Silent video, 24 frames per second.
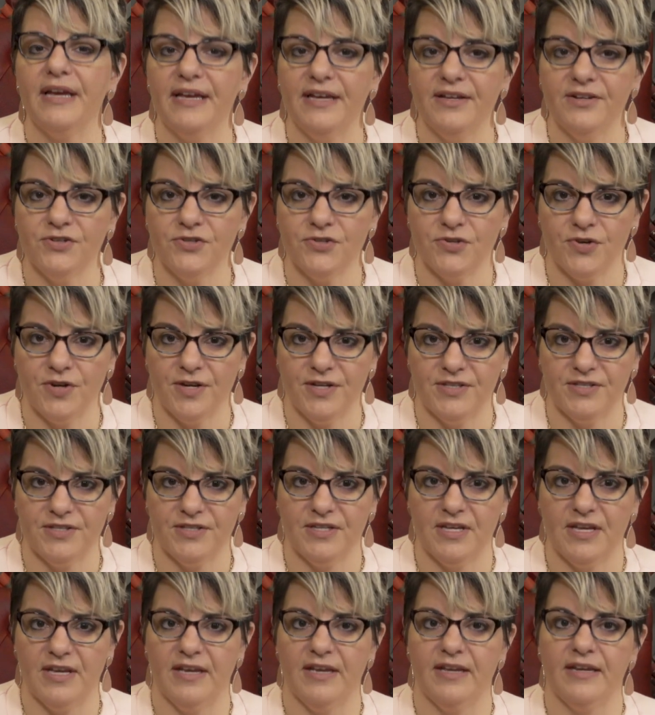
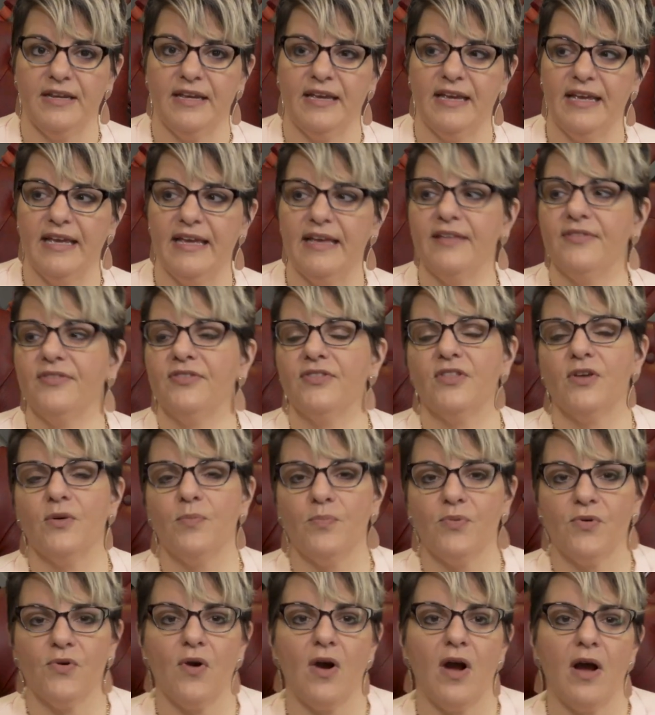interested in the
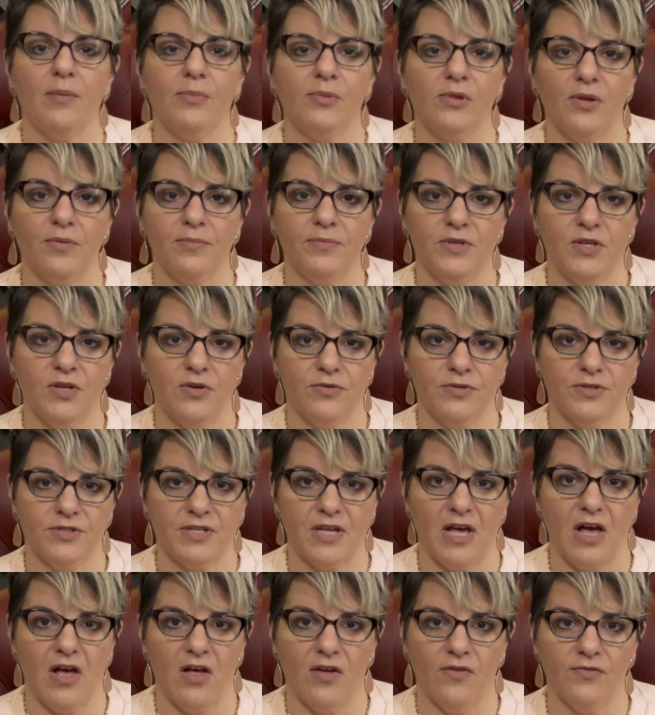problem you
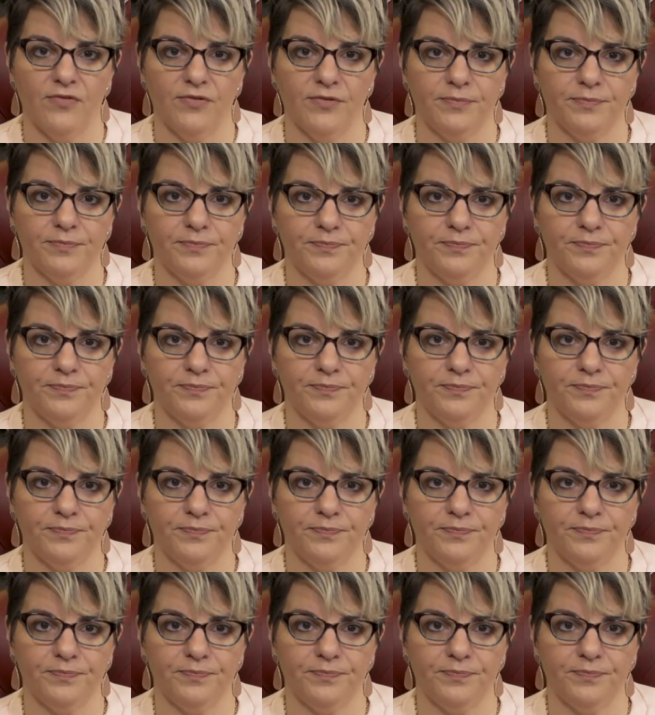solve.